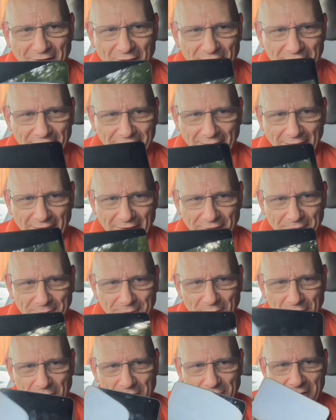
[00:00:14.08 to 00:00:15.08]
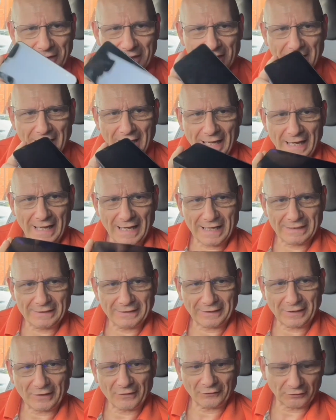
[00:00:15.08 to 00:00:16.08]
on a dashboard and you
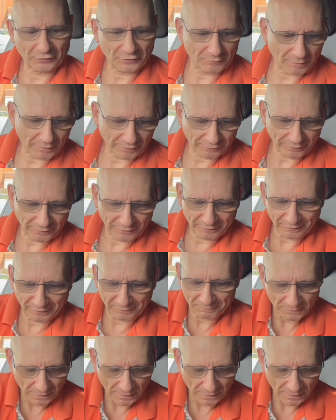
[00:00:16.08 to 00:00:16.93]
can't do much in it.